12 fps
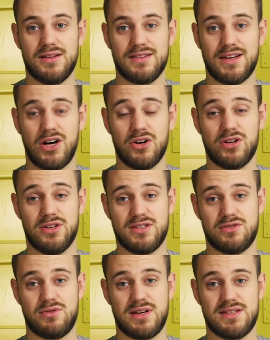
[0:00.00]
The
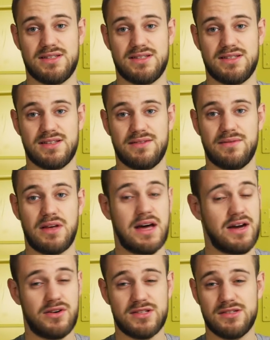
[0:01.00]
Oculus Quest,
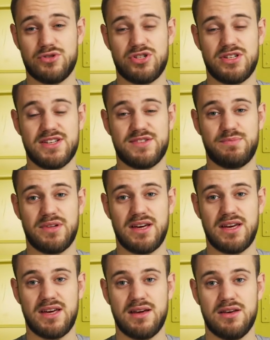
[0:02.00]
high resolution
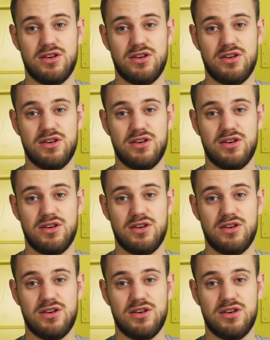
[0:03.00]
display,